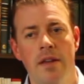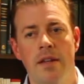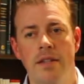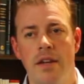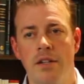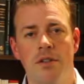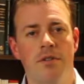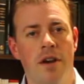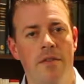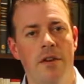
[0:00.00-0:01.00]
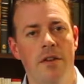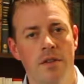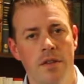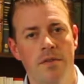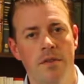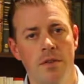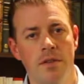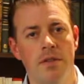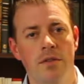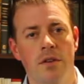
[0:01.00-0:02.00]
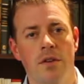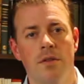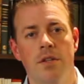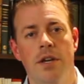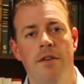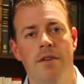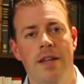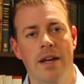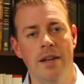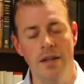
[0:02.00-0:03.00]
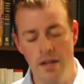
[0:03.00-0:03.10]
That's actually driving under the influence, and you can go to jail for that.